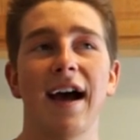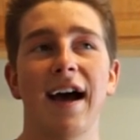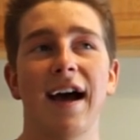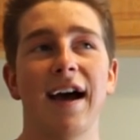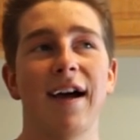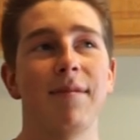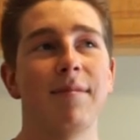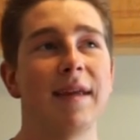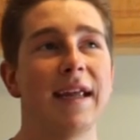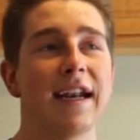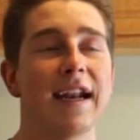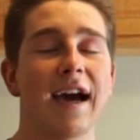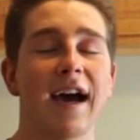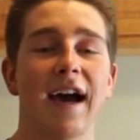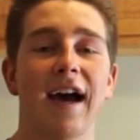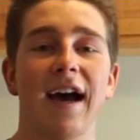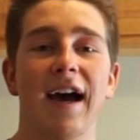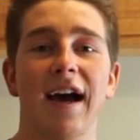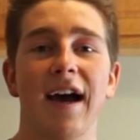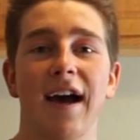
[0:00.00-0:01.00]
I mean,
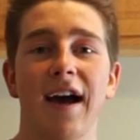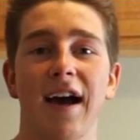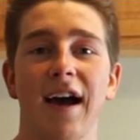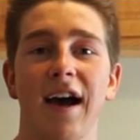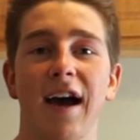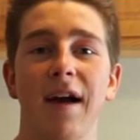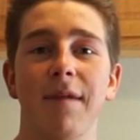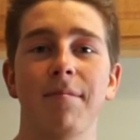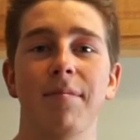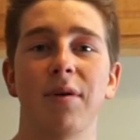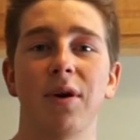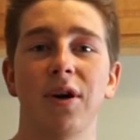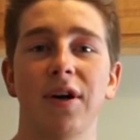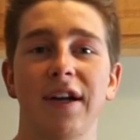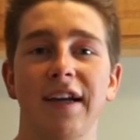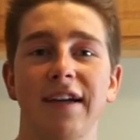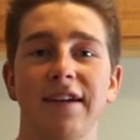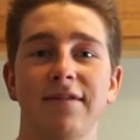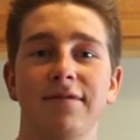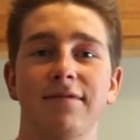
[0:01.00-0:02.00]
I'm
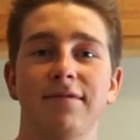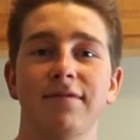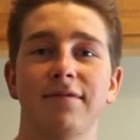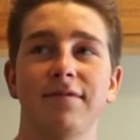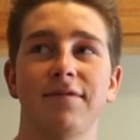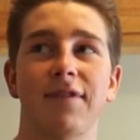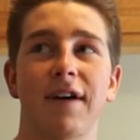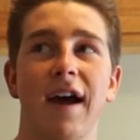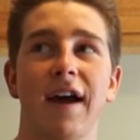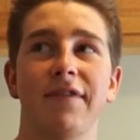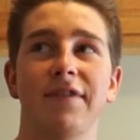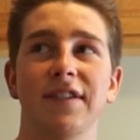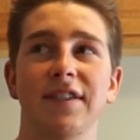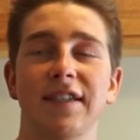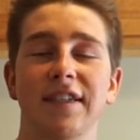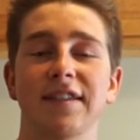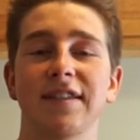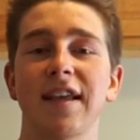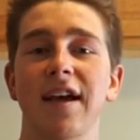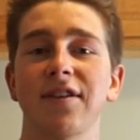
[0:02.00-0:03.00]
burning 5,000 to
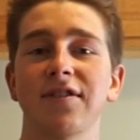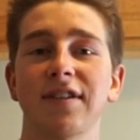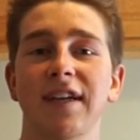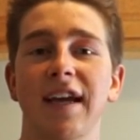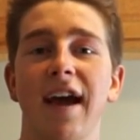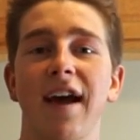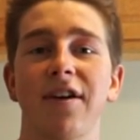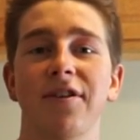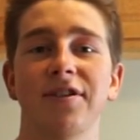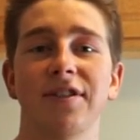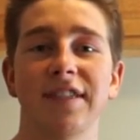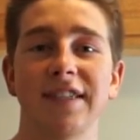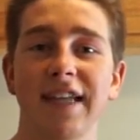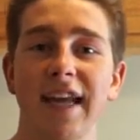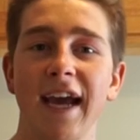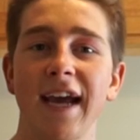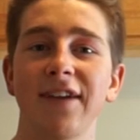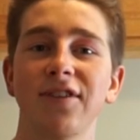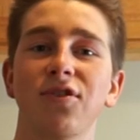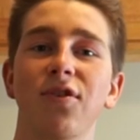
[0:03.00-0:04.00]
6,000 calories a
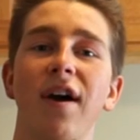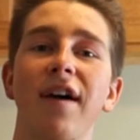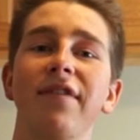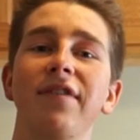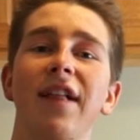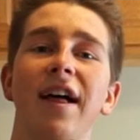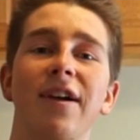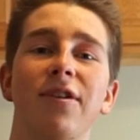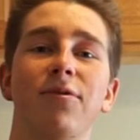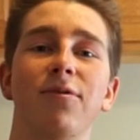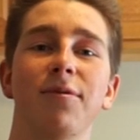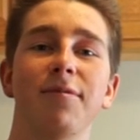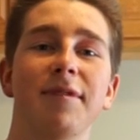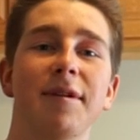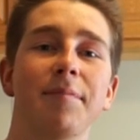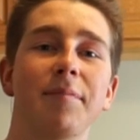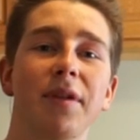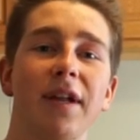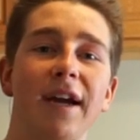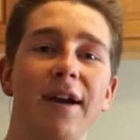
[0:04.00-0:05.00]
day, so I have a lot of room
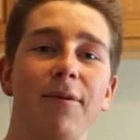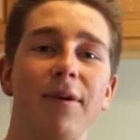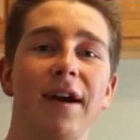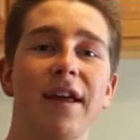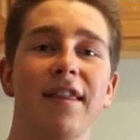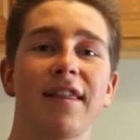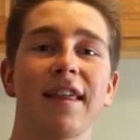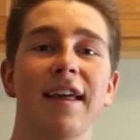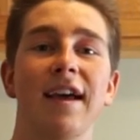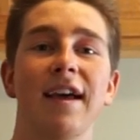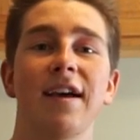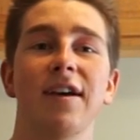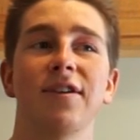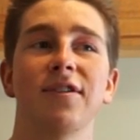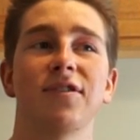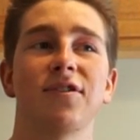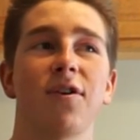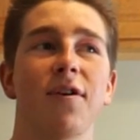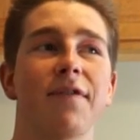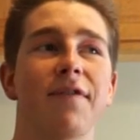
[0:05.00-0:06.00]
to play with.
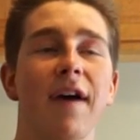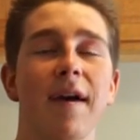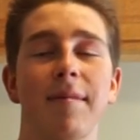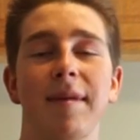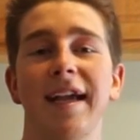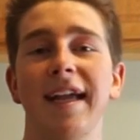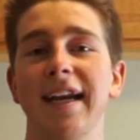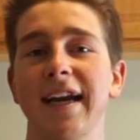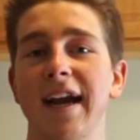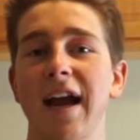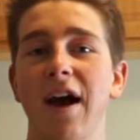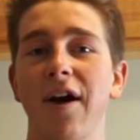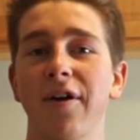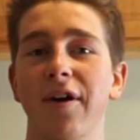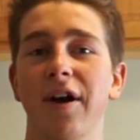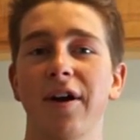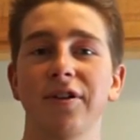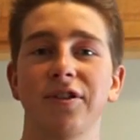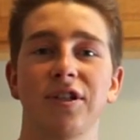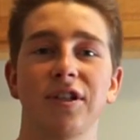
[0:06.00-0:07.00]
So if I'm eating
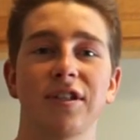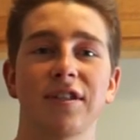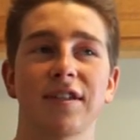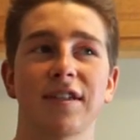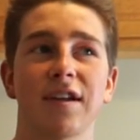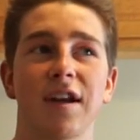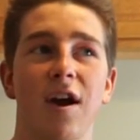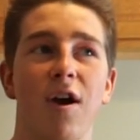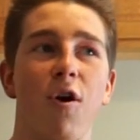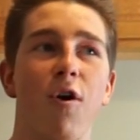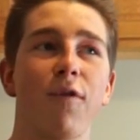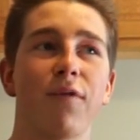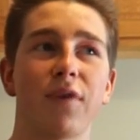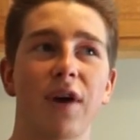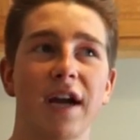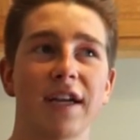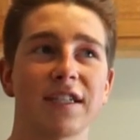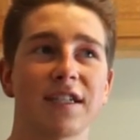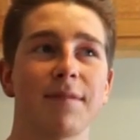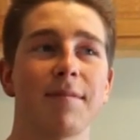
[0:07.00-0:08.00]
out, I'll just
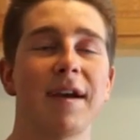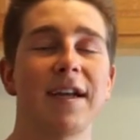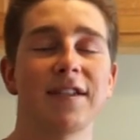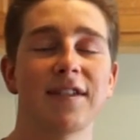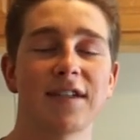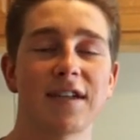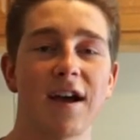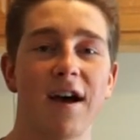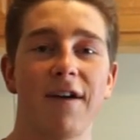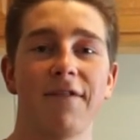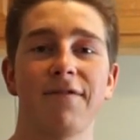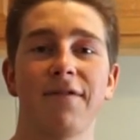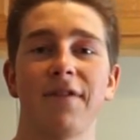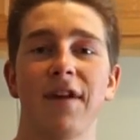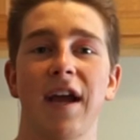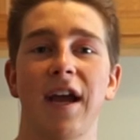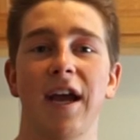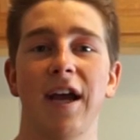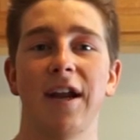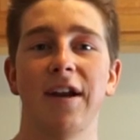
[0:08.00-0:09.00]
overestimate stuff
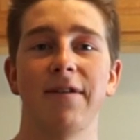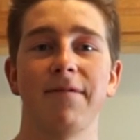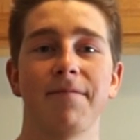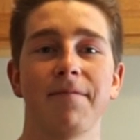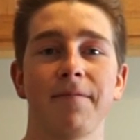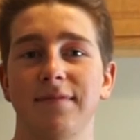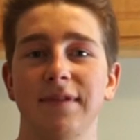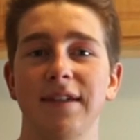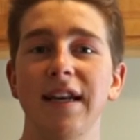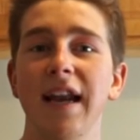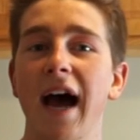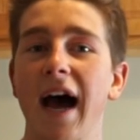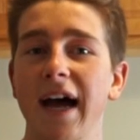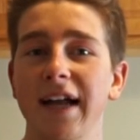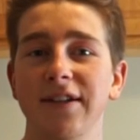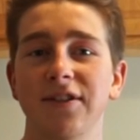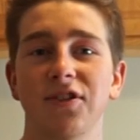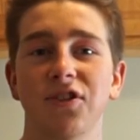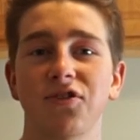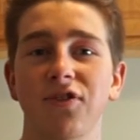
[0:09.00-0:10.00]
and
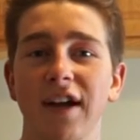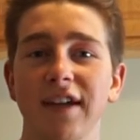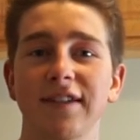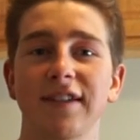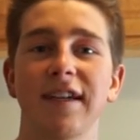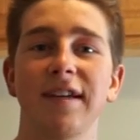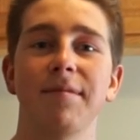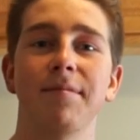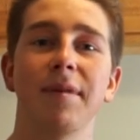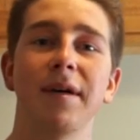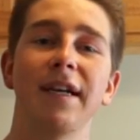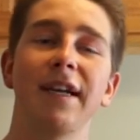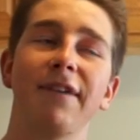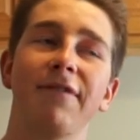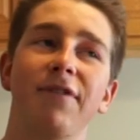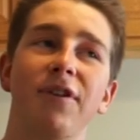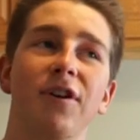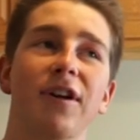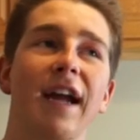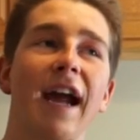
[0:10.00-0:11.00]
not stress it. But
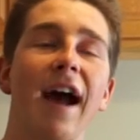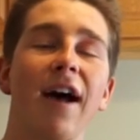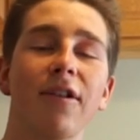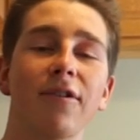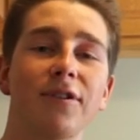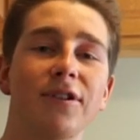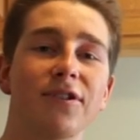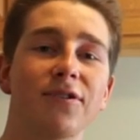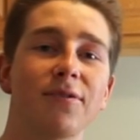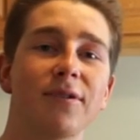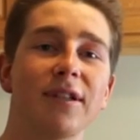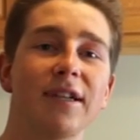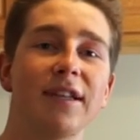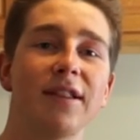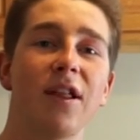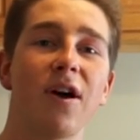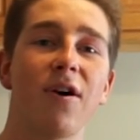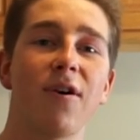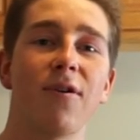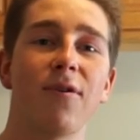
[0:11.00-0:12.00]
if your calories are really
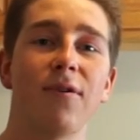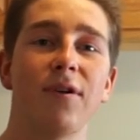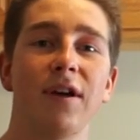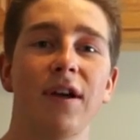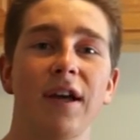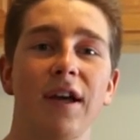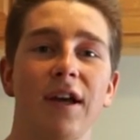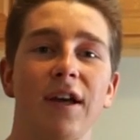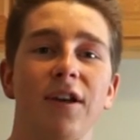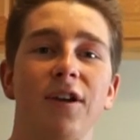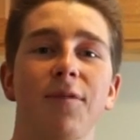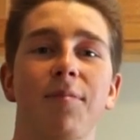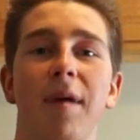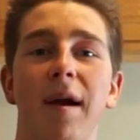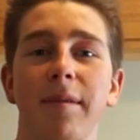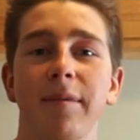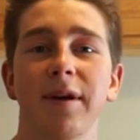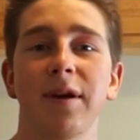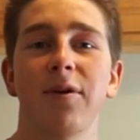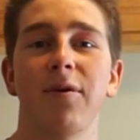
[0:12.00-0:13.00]
low, you're
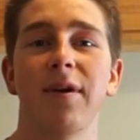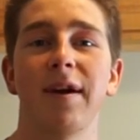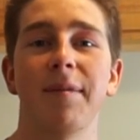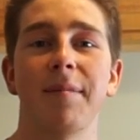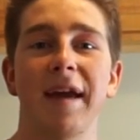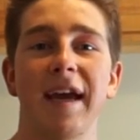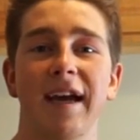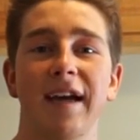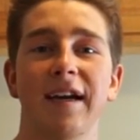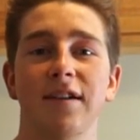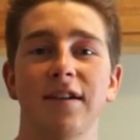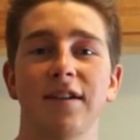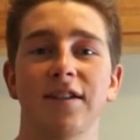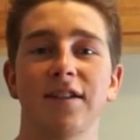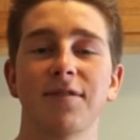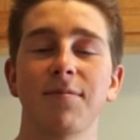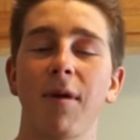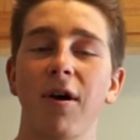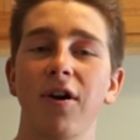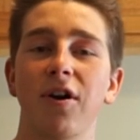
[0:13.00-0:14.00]
probably going to want to make
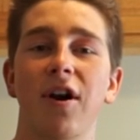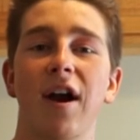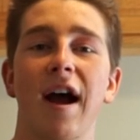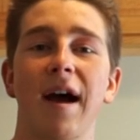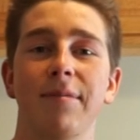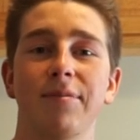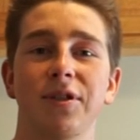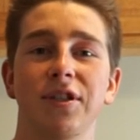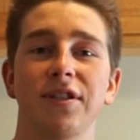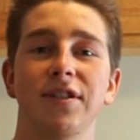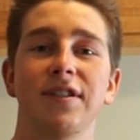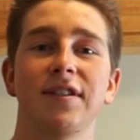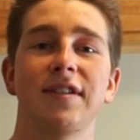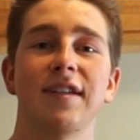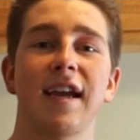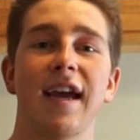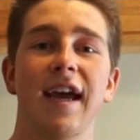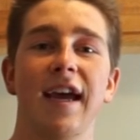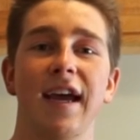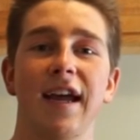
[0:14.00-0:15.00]
smarter options
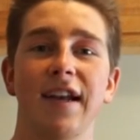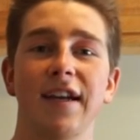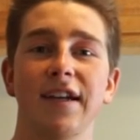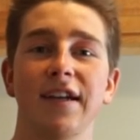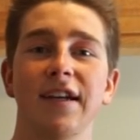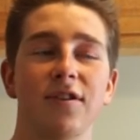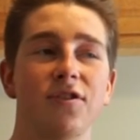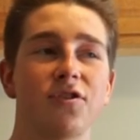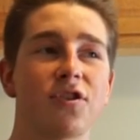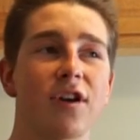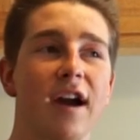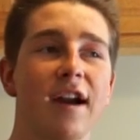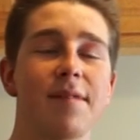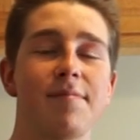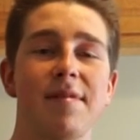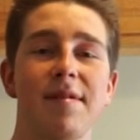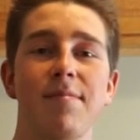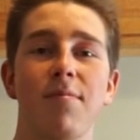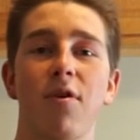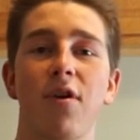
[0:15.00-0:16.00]
and try to
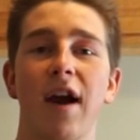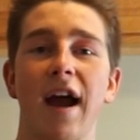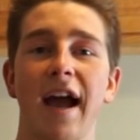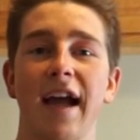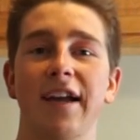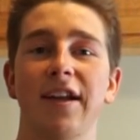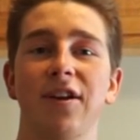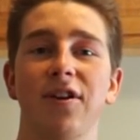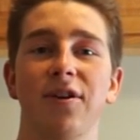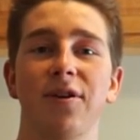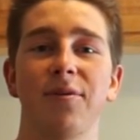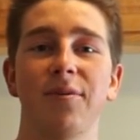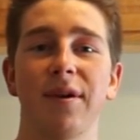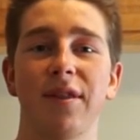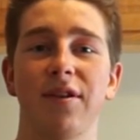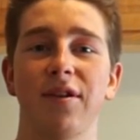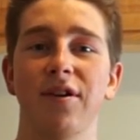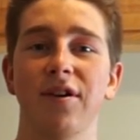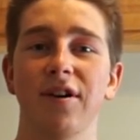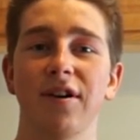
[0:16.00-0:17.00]
be more accurate
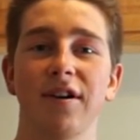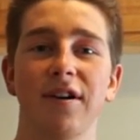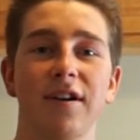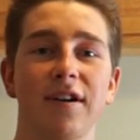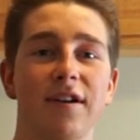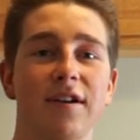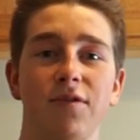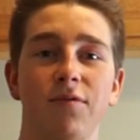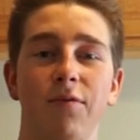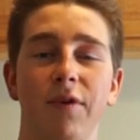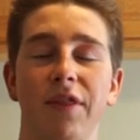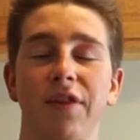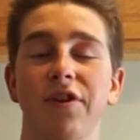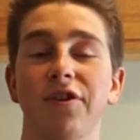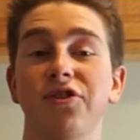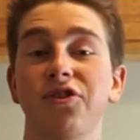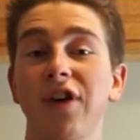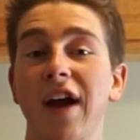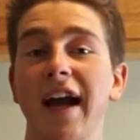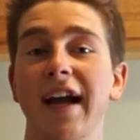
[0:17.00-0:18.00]
with
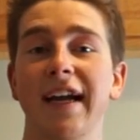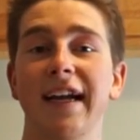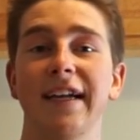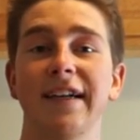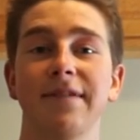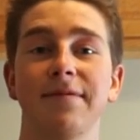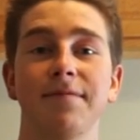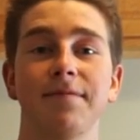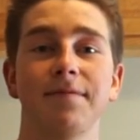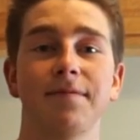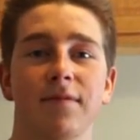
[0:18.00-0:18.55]
your tracking.